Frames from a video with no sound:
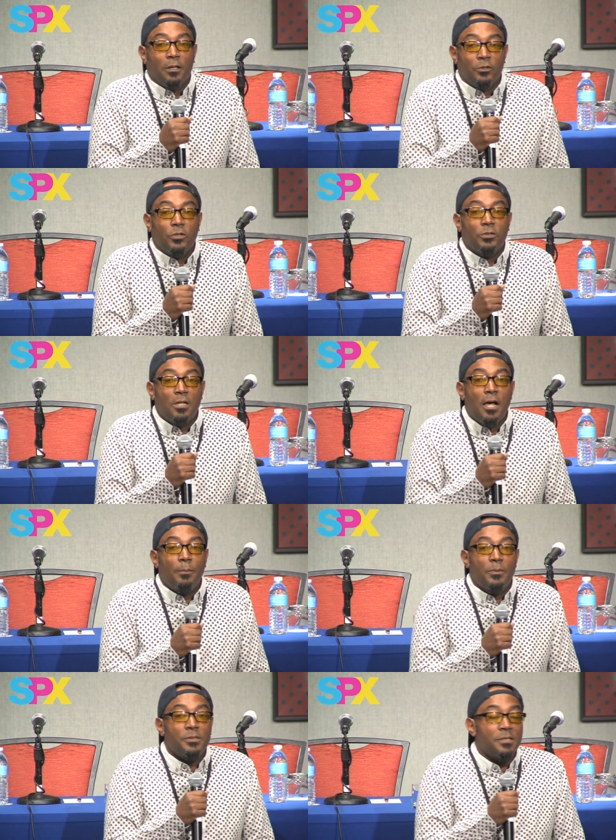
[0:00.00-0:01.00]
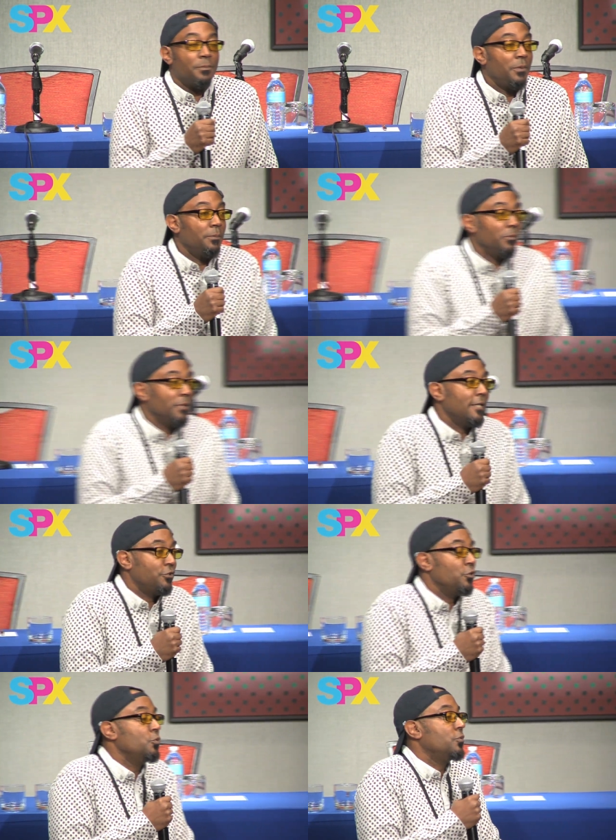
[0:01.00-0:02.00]
A good cop is the people
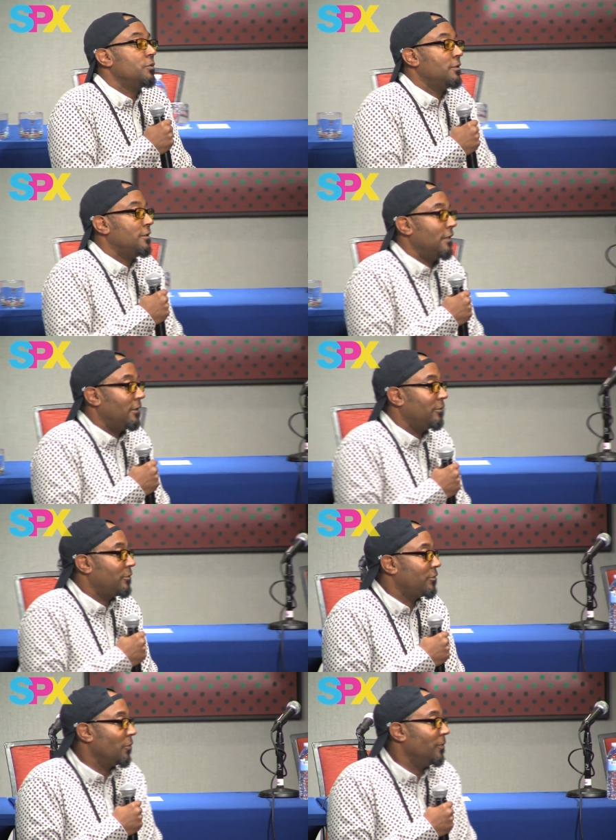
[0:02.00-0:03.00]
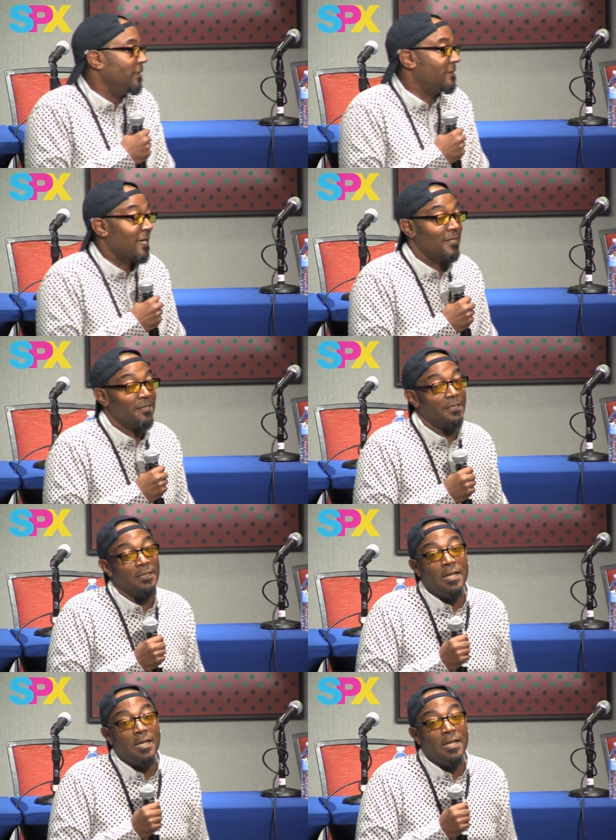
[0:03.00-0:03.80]
that do turn these guys in.